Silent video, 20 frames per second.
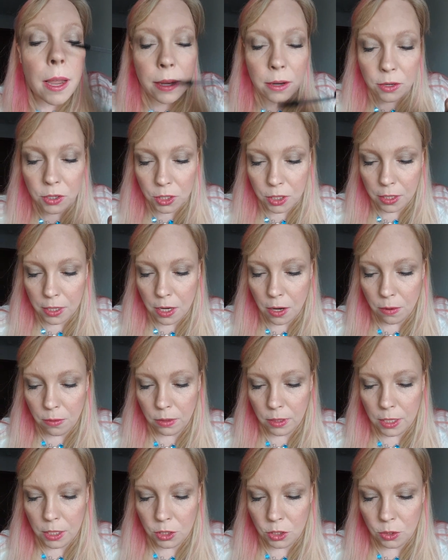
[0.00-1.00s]
usually
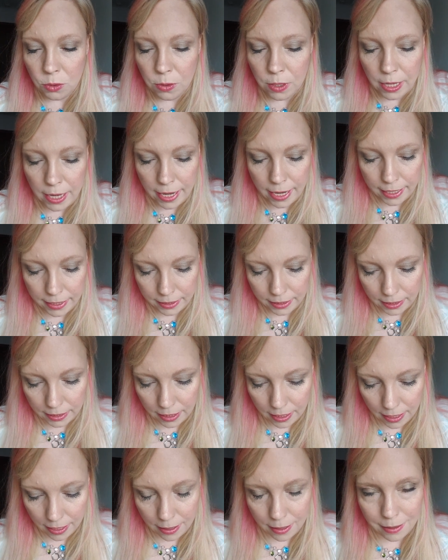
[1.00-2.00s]
only do
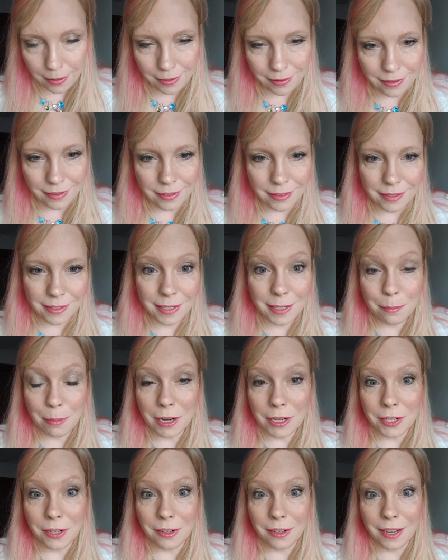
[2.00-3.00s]
that on
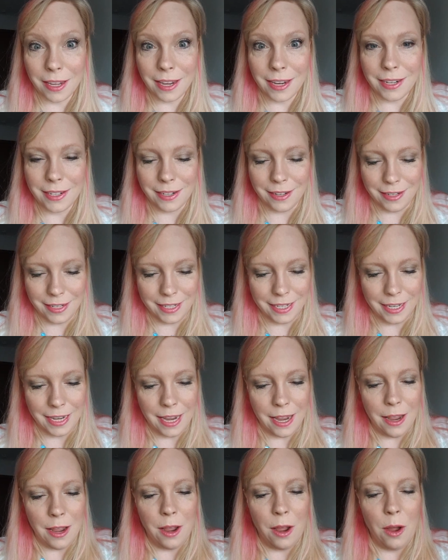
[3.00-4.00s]
special occasions.
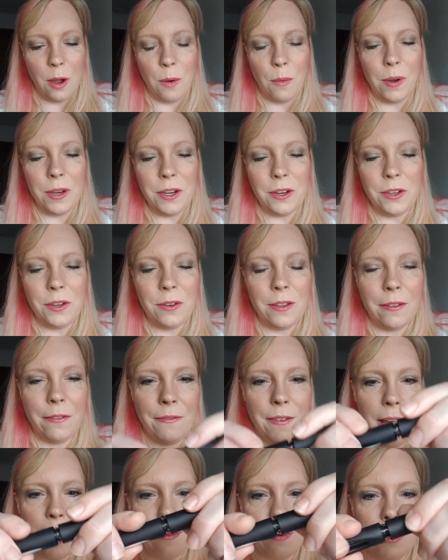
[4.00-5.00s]
When you do the
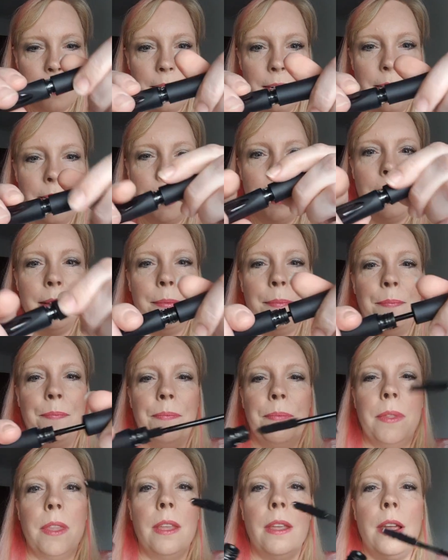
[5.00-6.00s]
fibers,
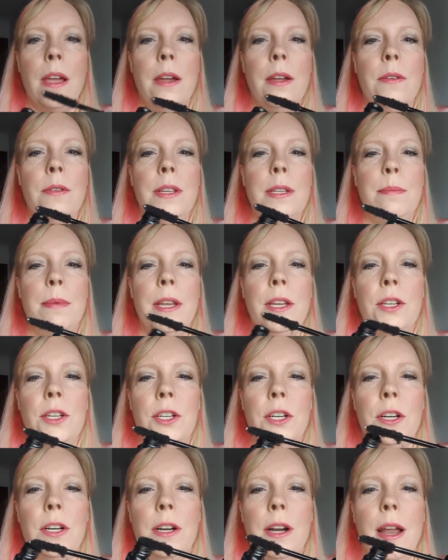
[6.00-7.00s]
I always make
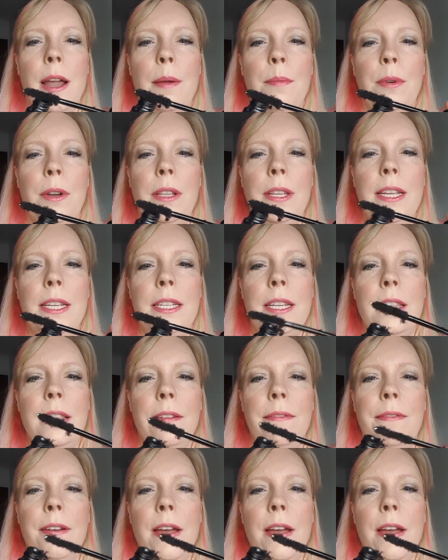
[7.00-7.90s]
sure I'm releasing the